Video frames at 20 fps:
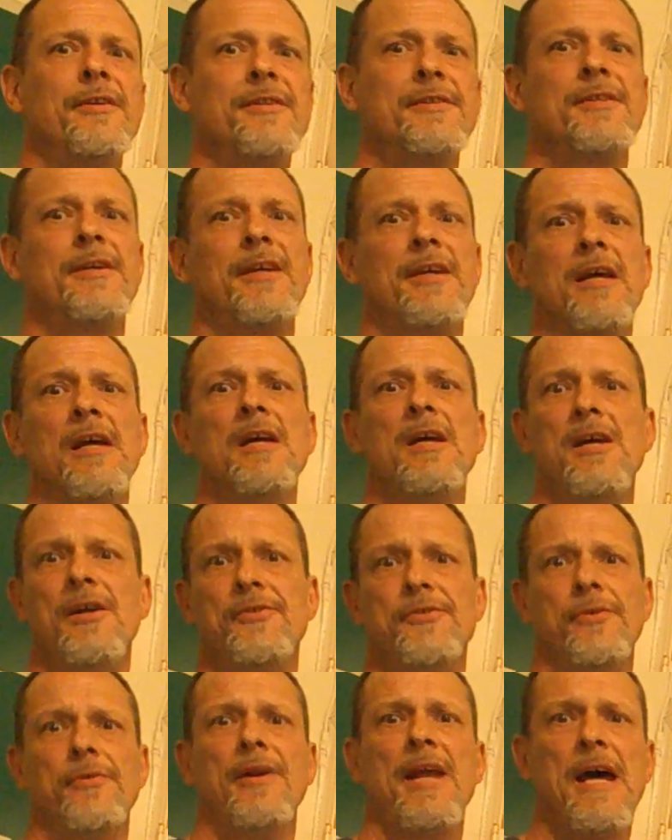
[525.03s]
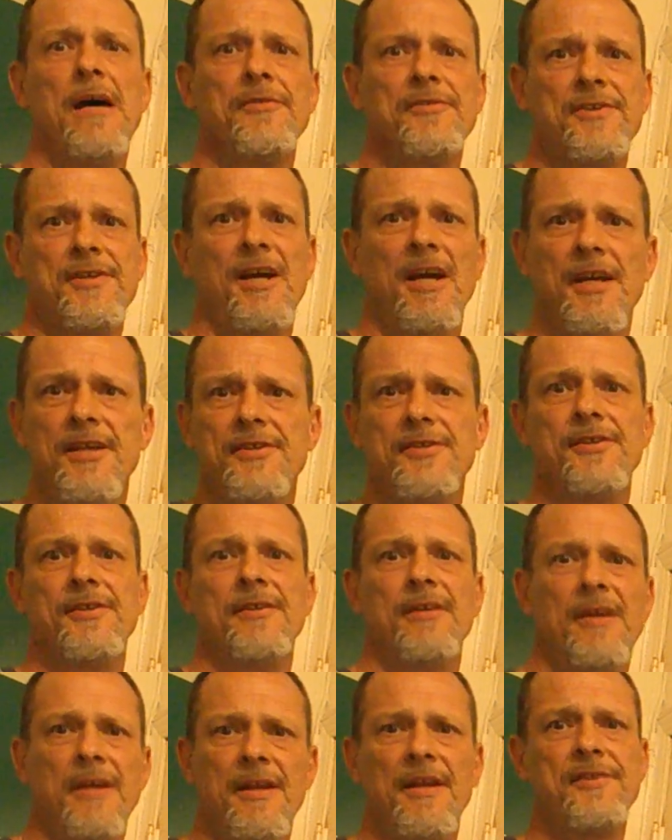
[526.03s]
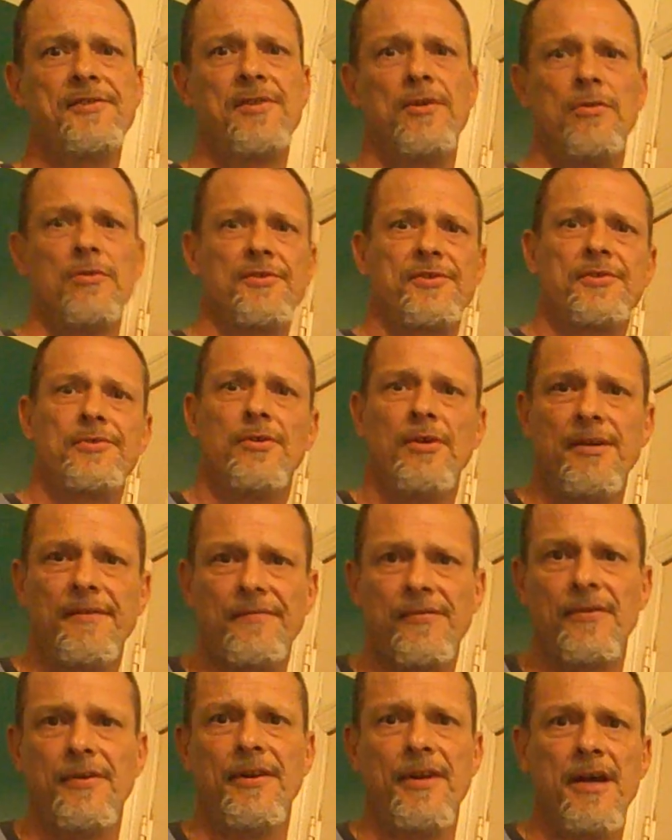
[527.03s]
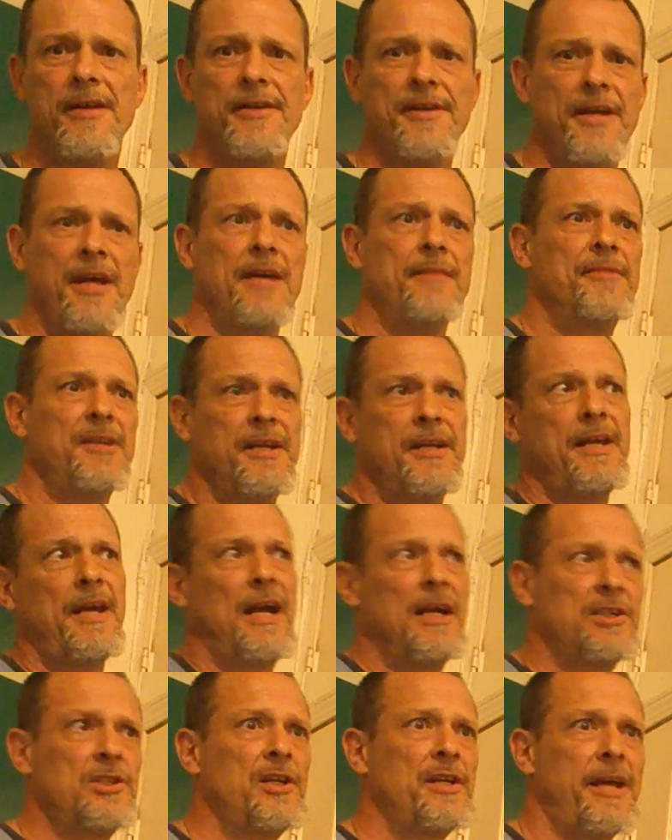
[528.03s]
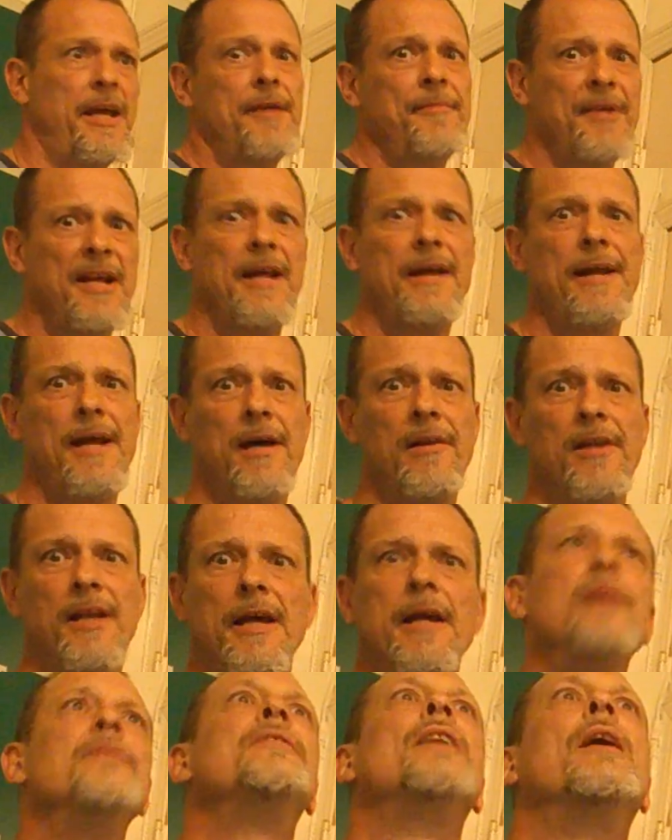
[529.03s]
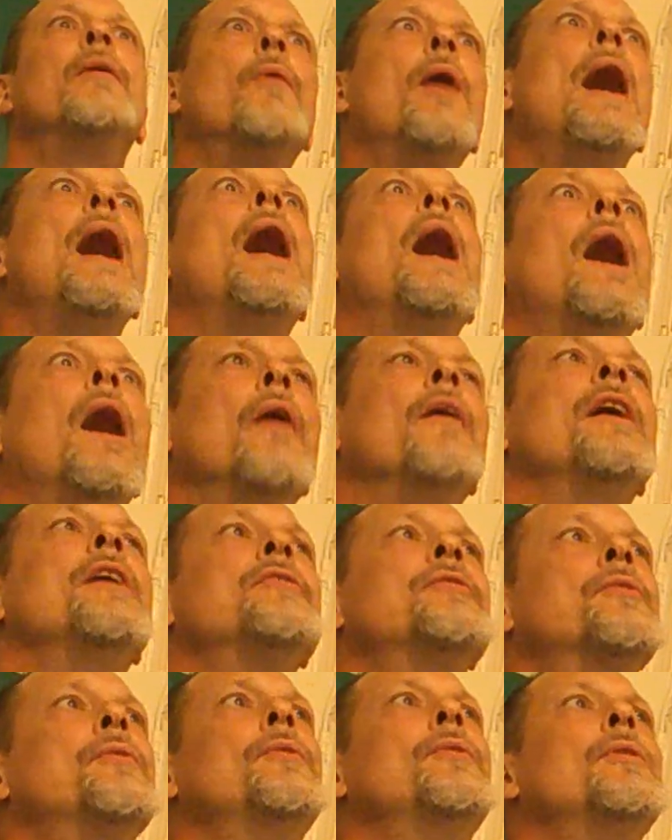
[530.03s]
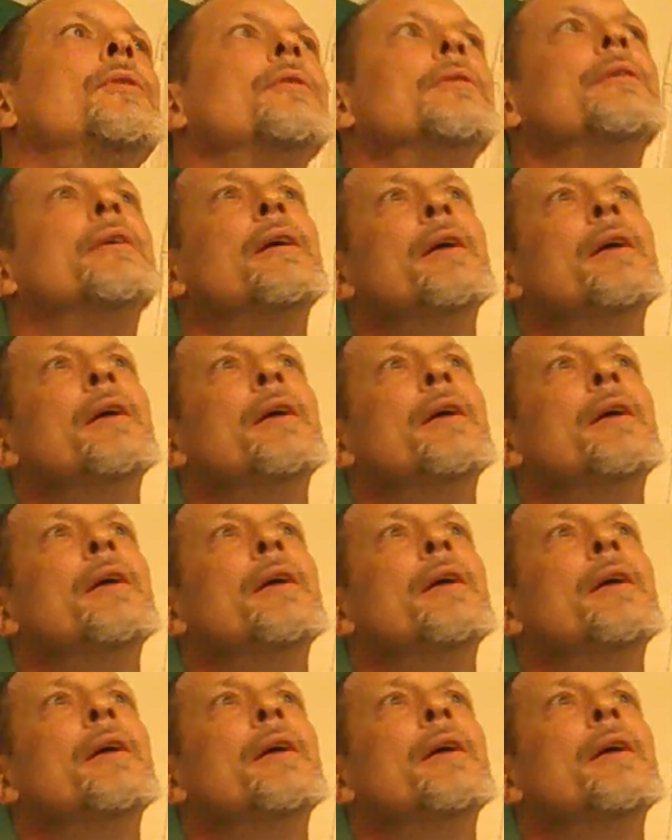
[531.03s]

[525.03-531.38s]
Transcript: He's like doing outsides. And that's a whole story for another day, but he actually gave me that outline. I was like, wow, that's cool.